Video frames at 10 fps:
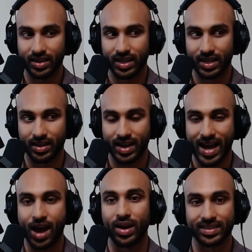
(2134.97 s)
And
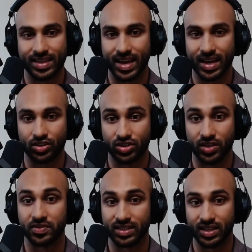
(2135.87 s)
how has that
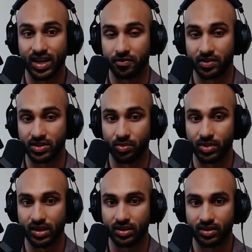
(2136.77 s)
shifted today for
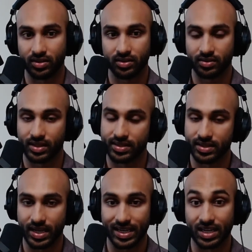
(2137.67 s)
somebody, let's
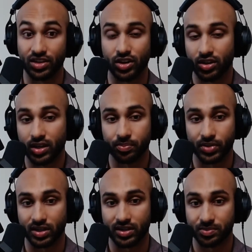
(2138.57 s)
say in Europe
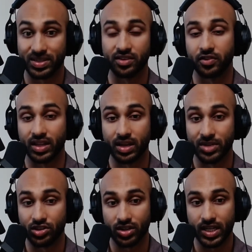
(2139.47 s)
or specifically in
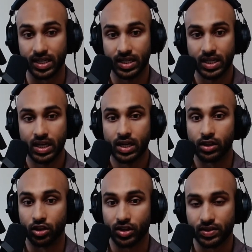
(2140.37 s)
Madrid,
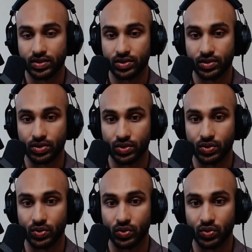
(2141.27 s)
looking
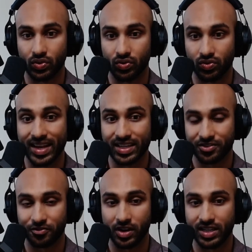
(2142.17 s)
to raise
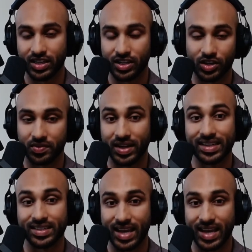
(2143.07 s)
funding or raise